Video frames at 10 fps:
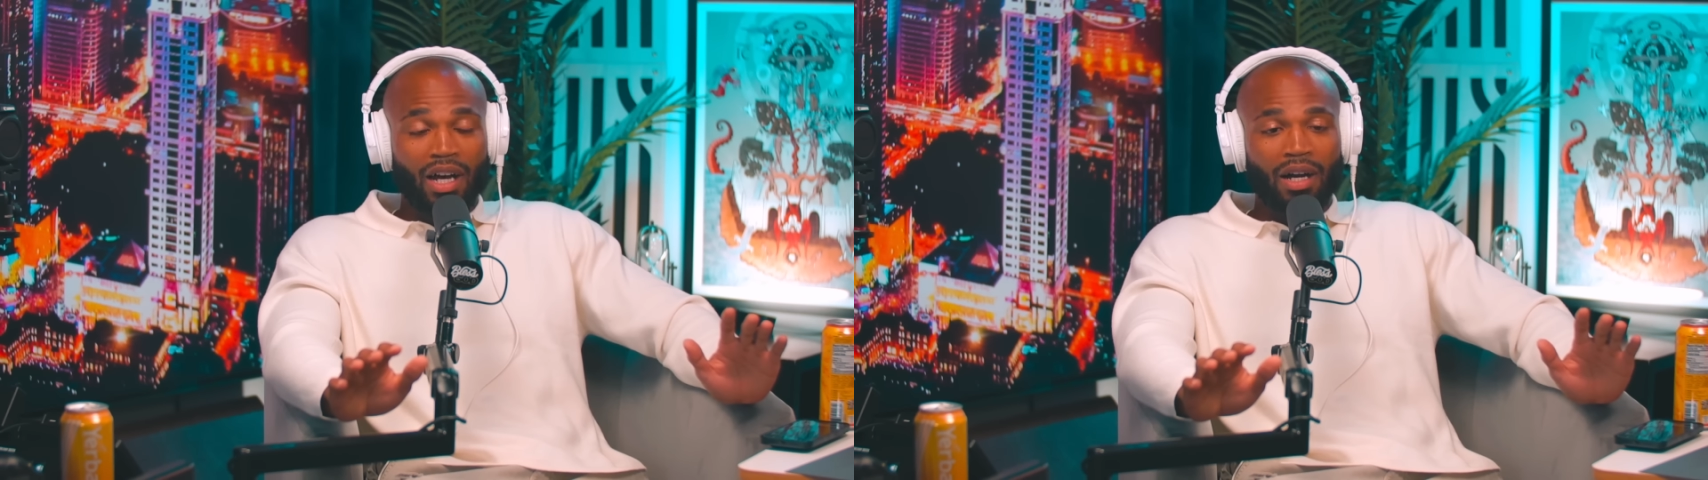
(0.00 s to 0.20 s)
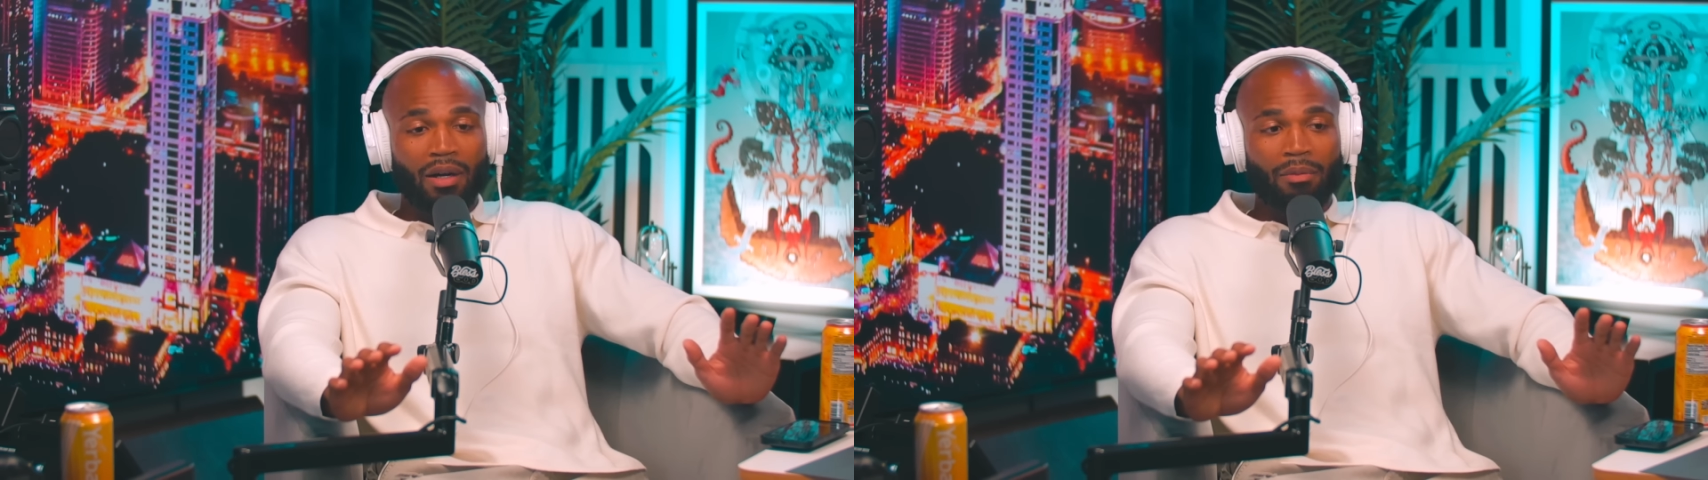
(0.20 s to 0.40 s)

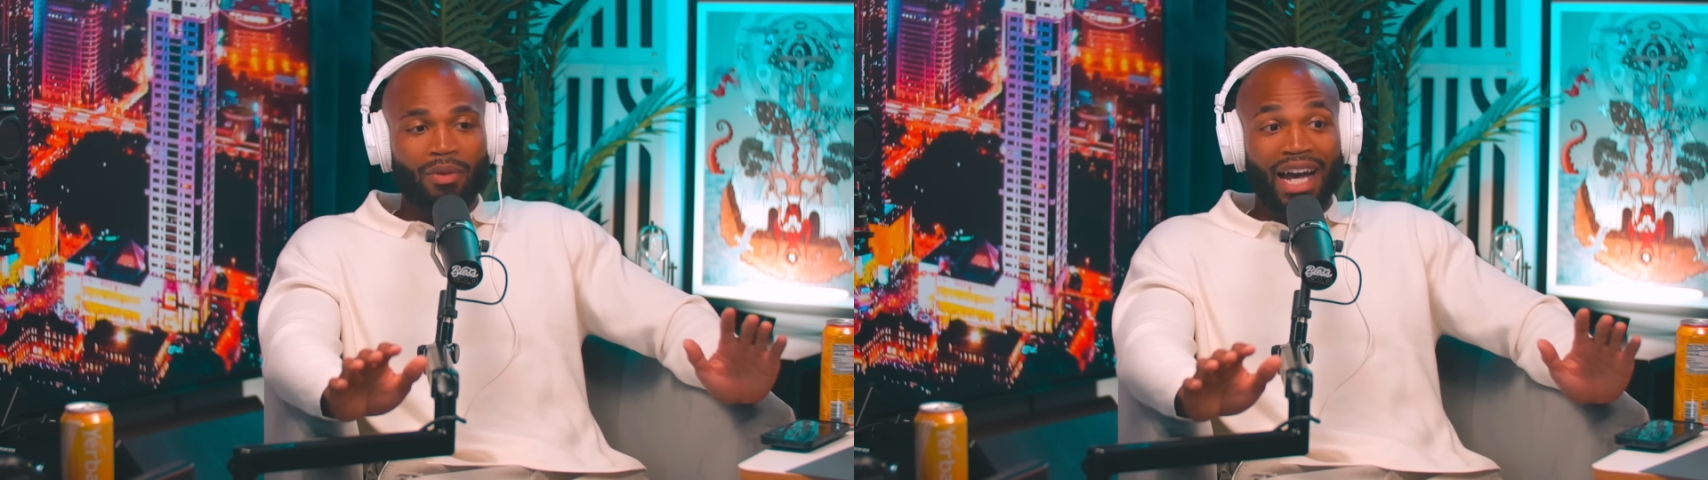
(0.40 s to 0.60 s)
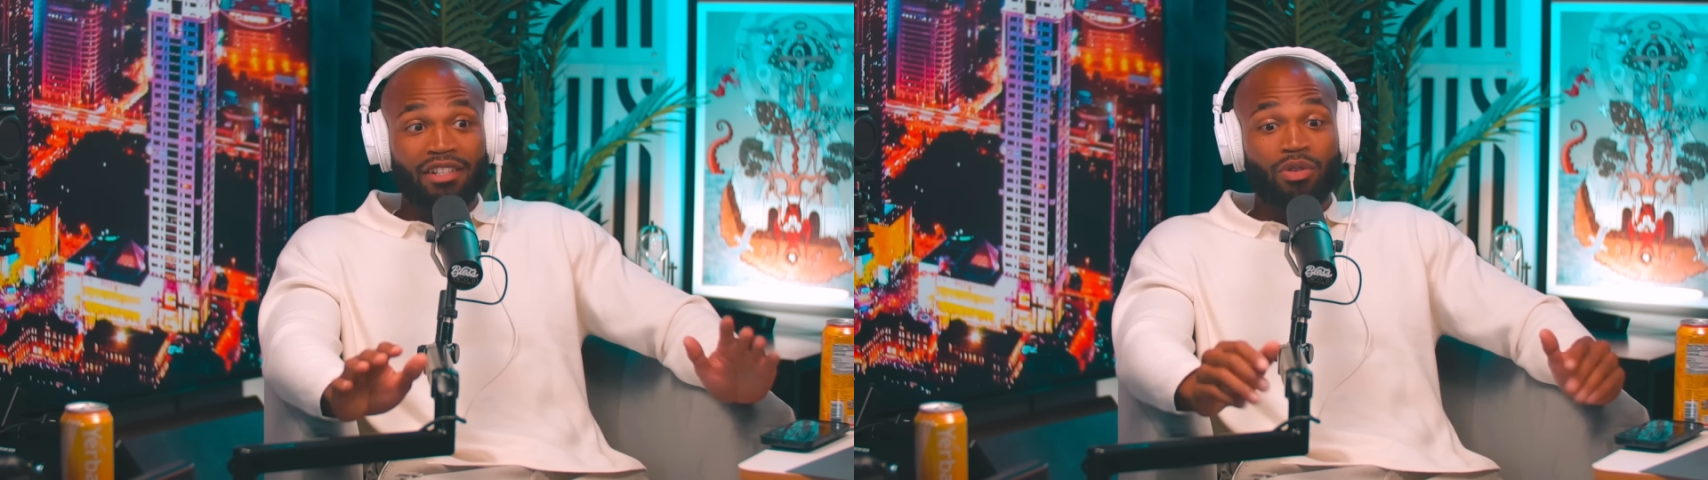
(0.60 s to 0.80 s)

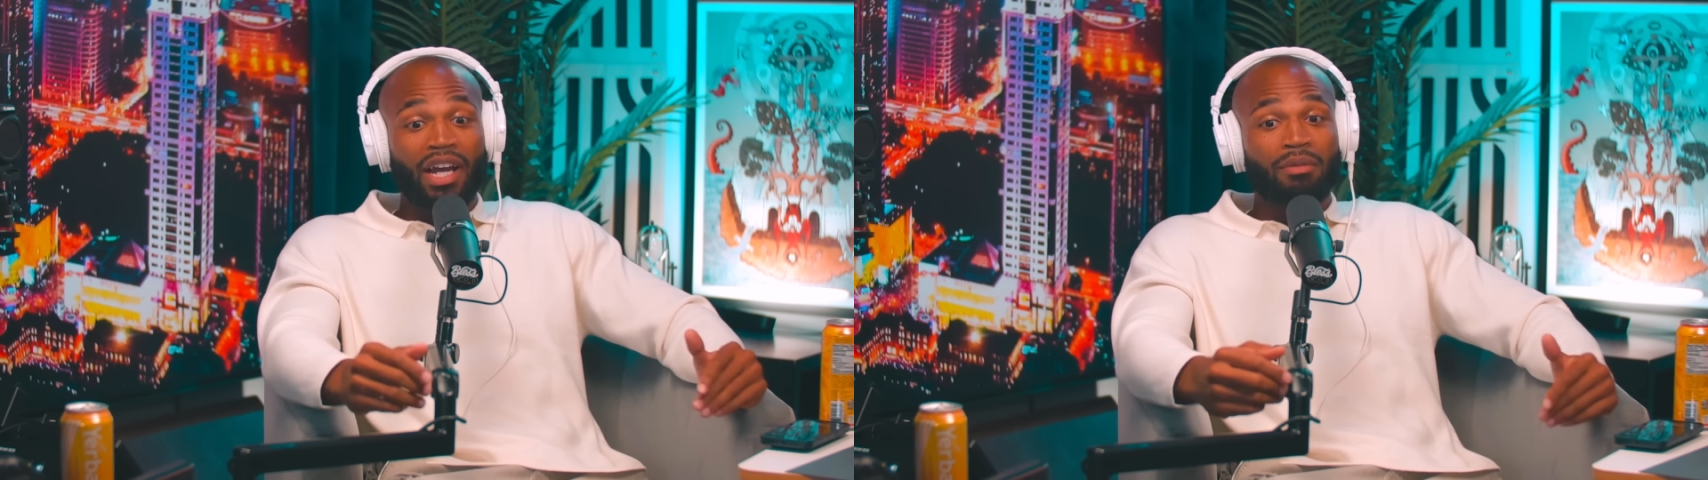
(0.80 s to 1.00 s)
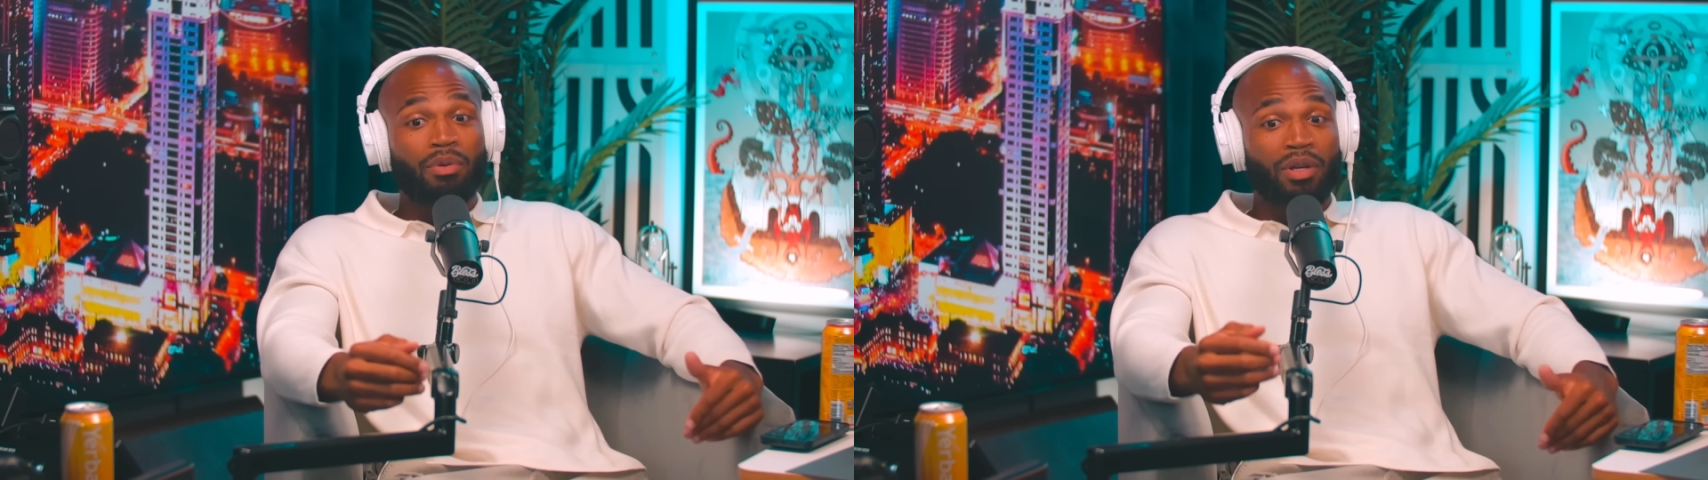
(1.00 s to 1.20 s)
Um, I
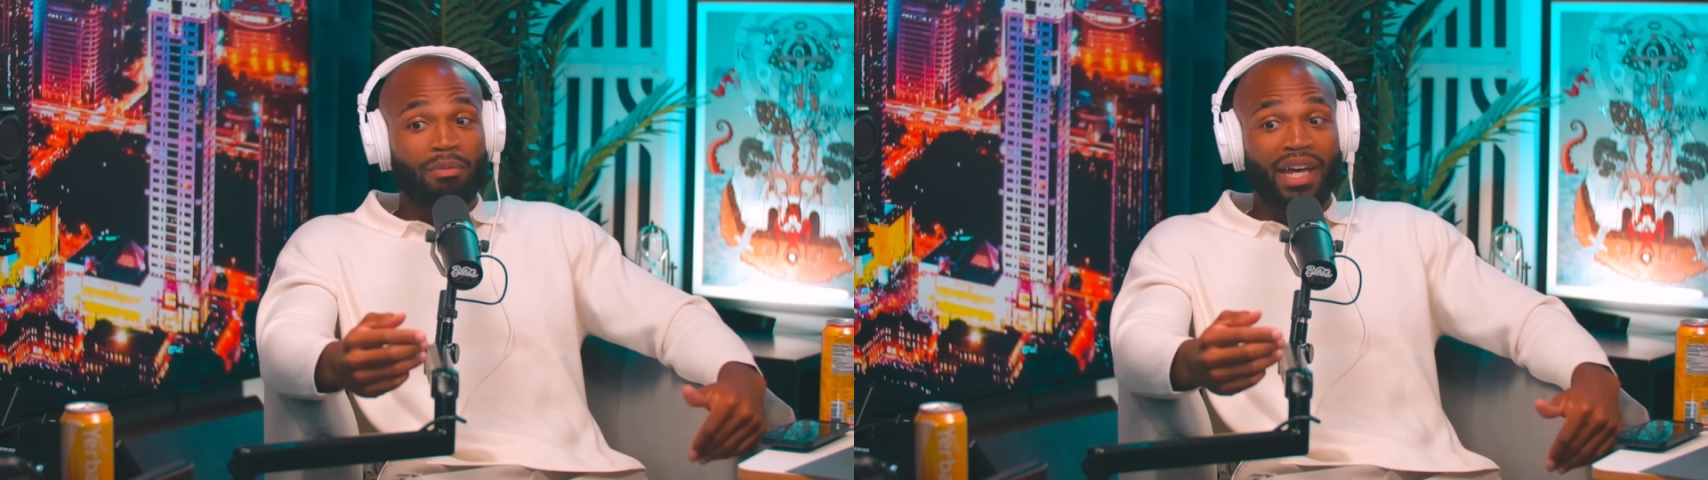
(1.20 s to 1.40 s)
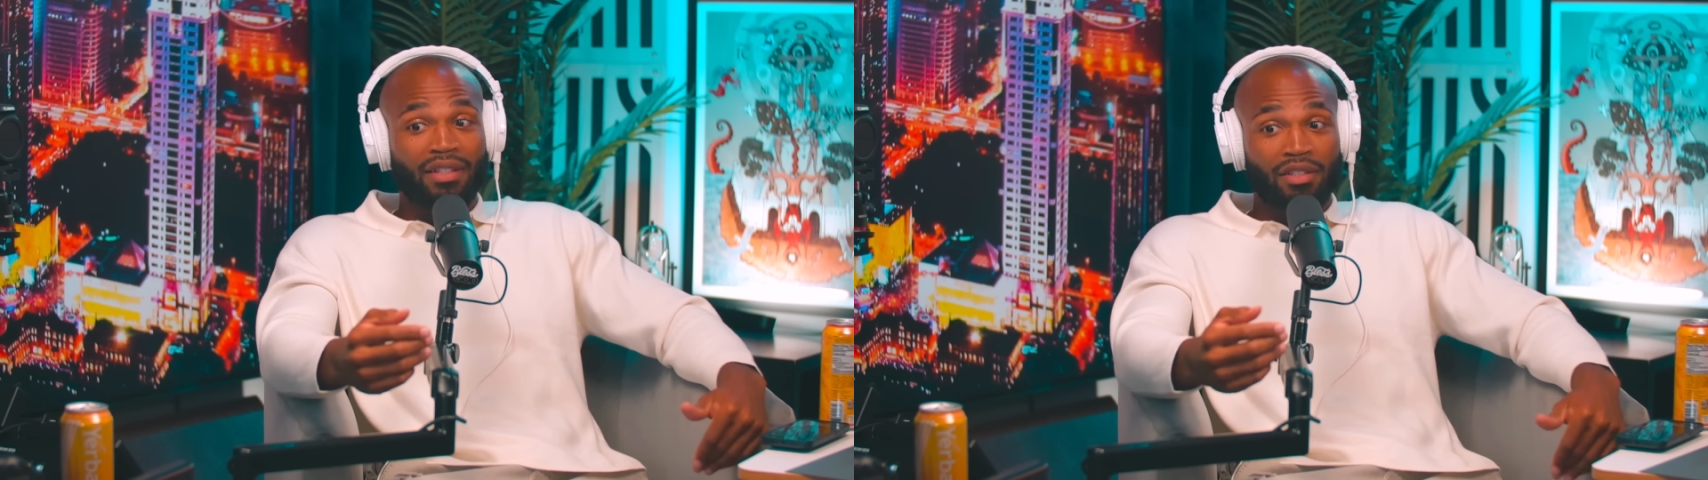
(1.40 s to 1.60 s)
try to
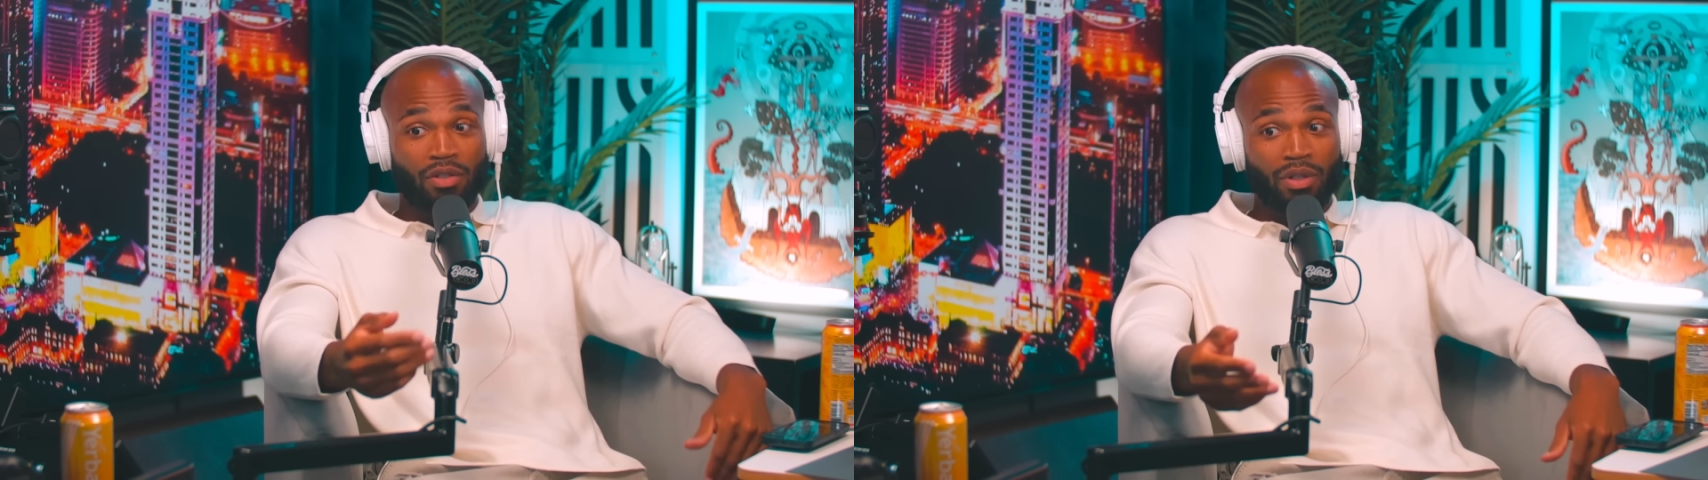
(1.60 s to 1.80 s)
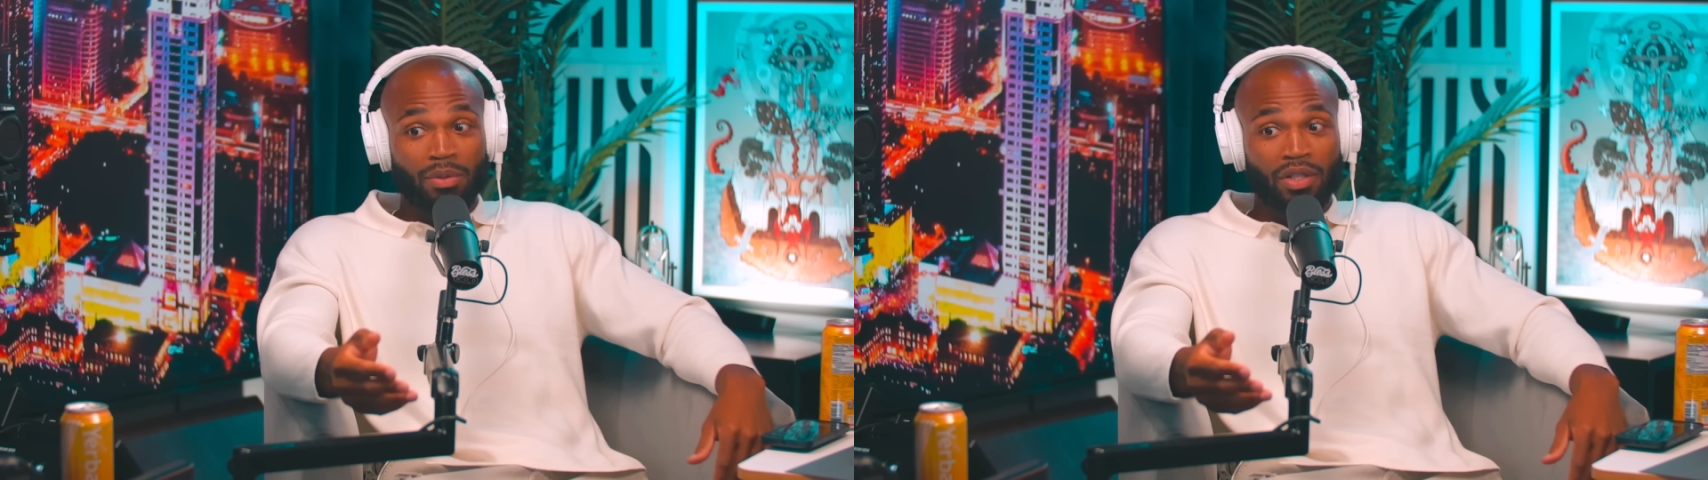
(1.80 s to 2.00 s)
point back to
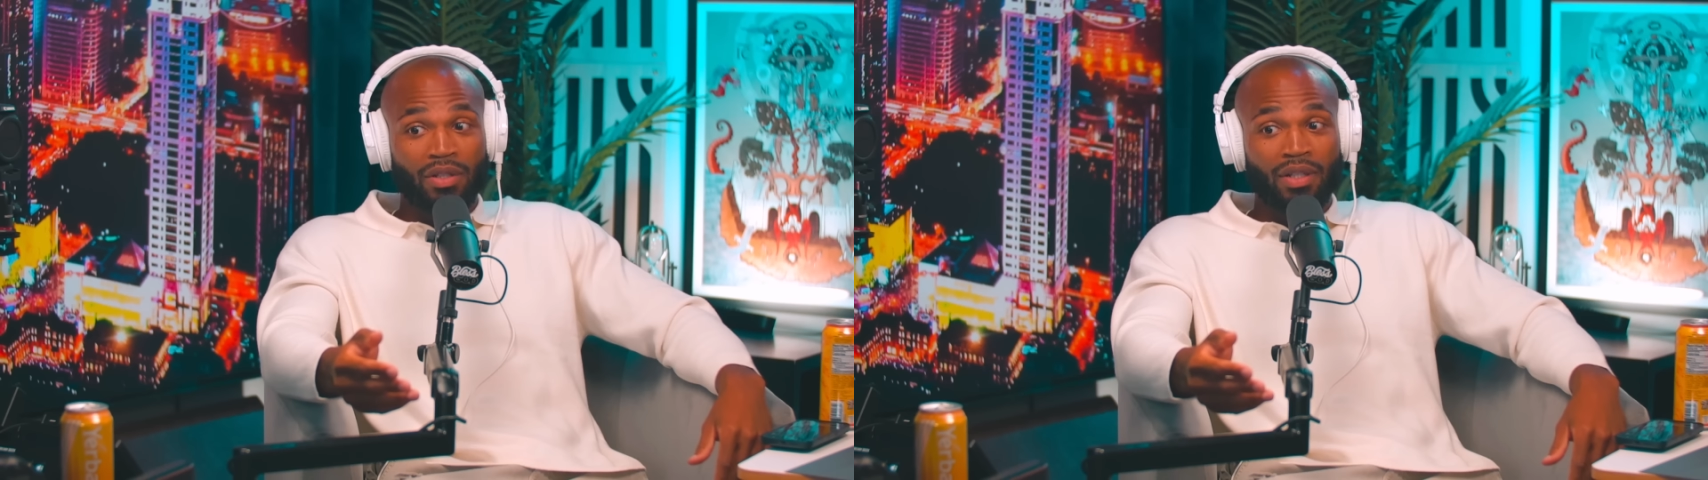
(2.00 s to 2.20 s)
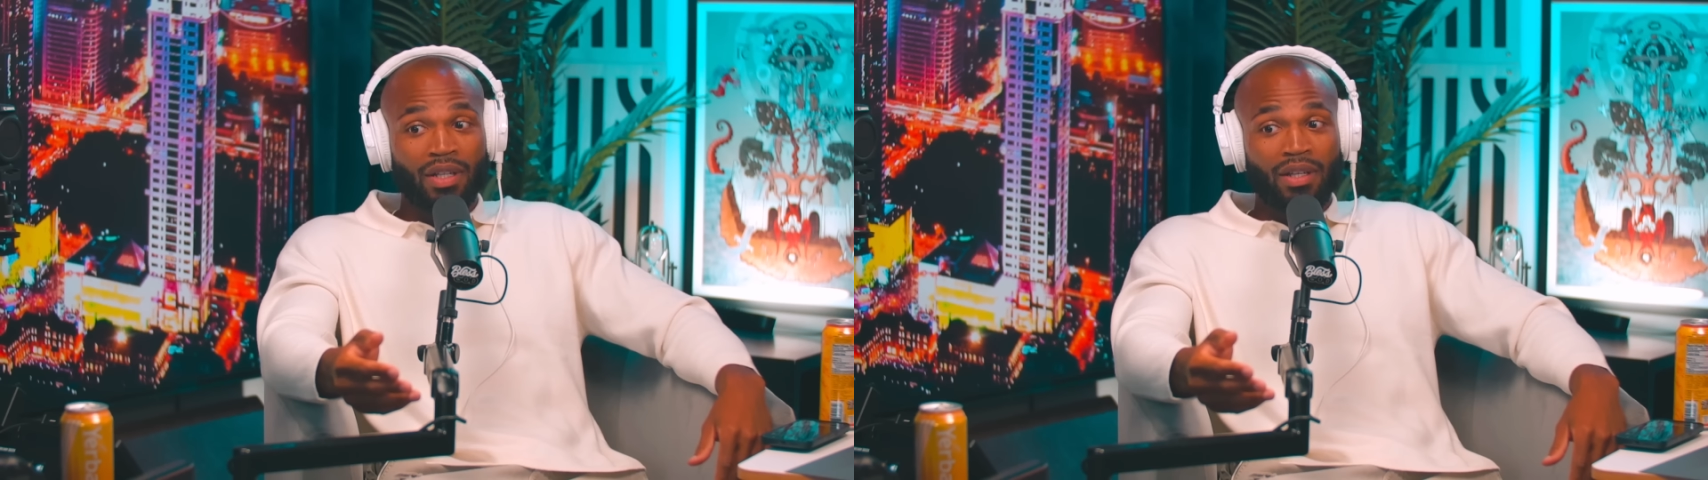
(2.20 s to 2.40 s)

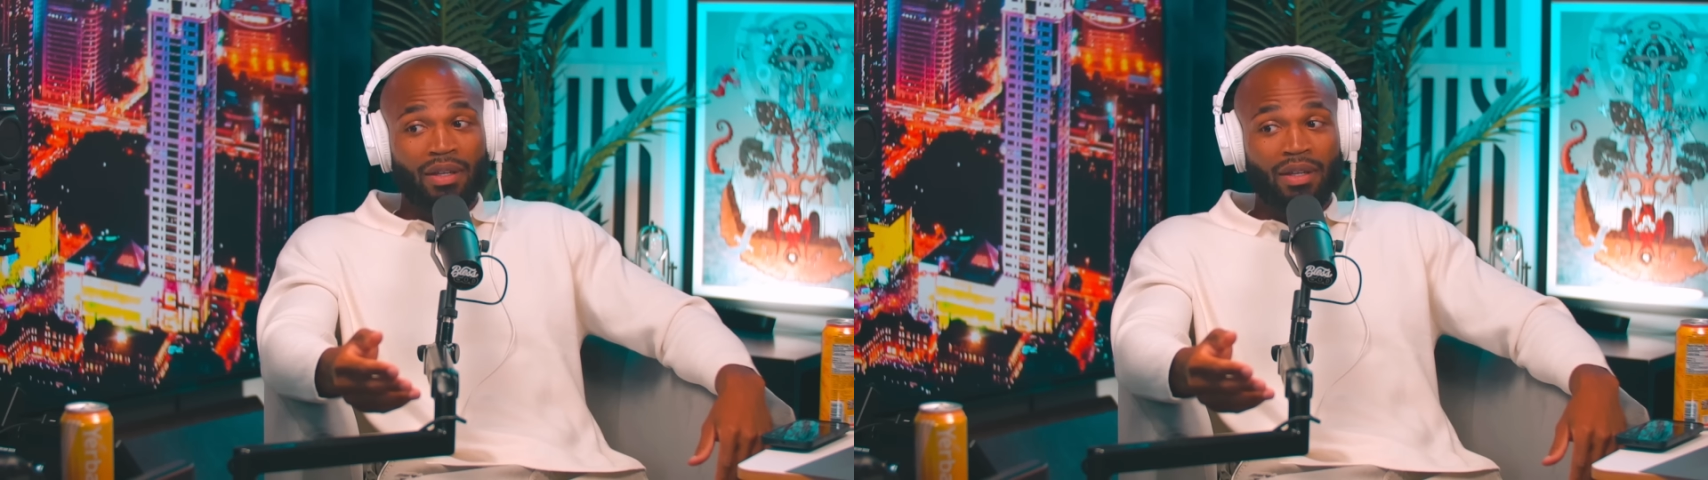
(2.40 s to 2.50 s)
scripture,